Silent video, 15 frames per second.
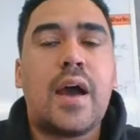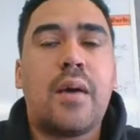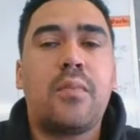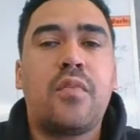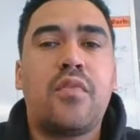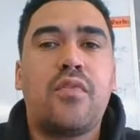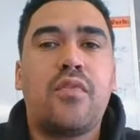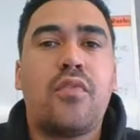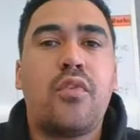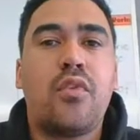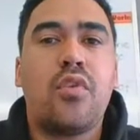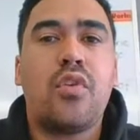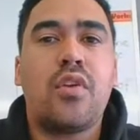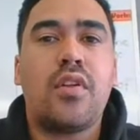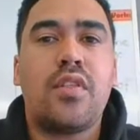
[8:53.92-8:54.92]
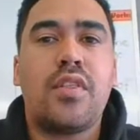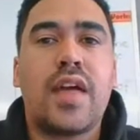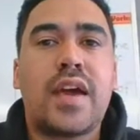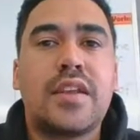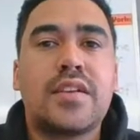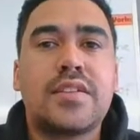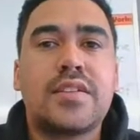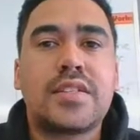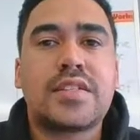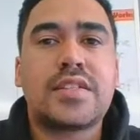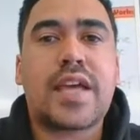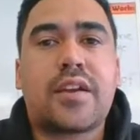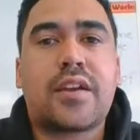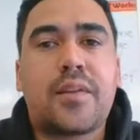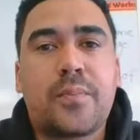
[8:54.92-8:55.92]
for that
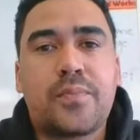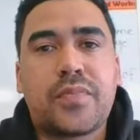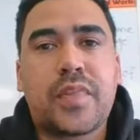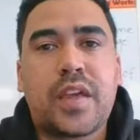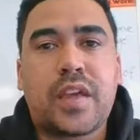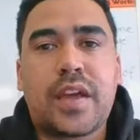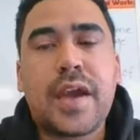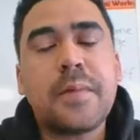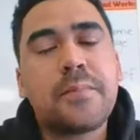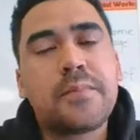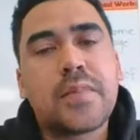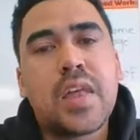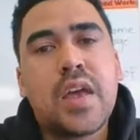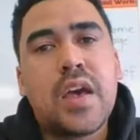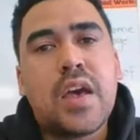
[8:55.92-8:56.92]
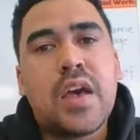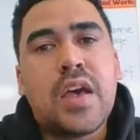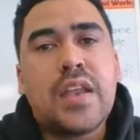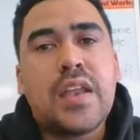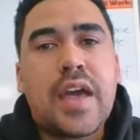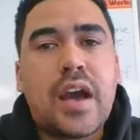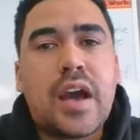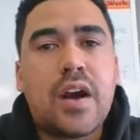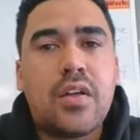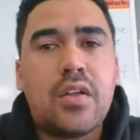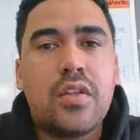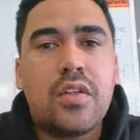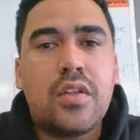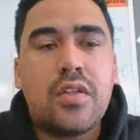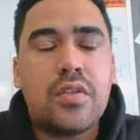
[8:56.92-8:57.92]
SAC, okay? Now,
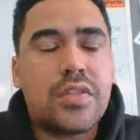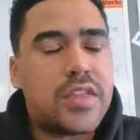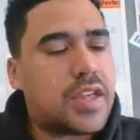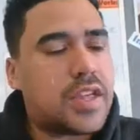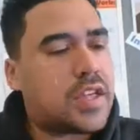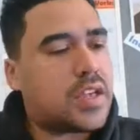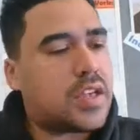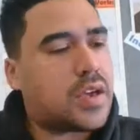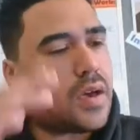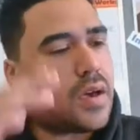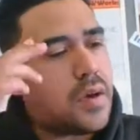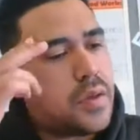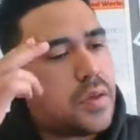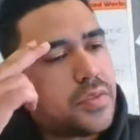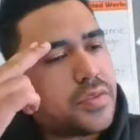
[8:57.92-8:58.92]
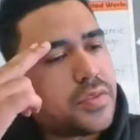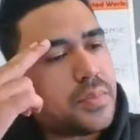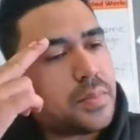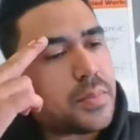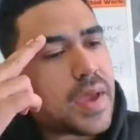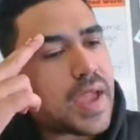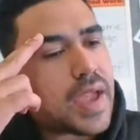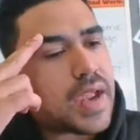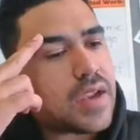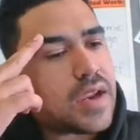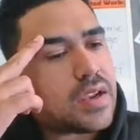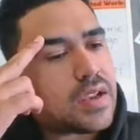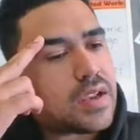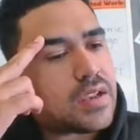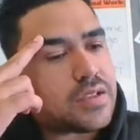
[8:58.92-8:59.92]
the
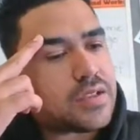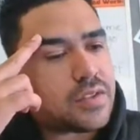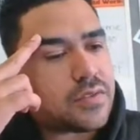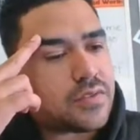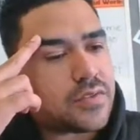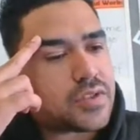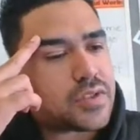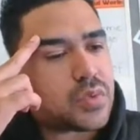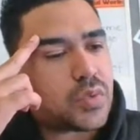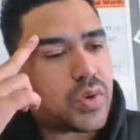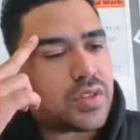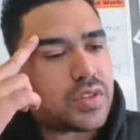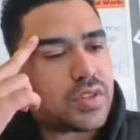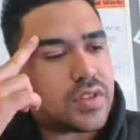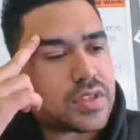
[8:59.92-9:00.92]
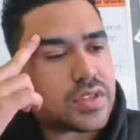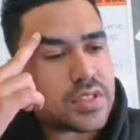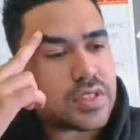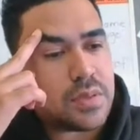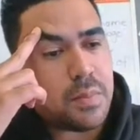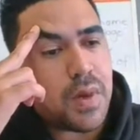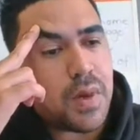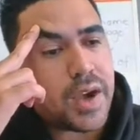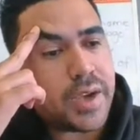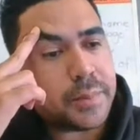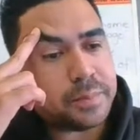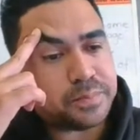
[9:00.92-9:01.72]
main difference with this in mind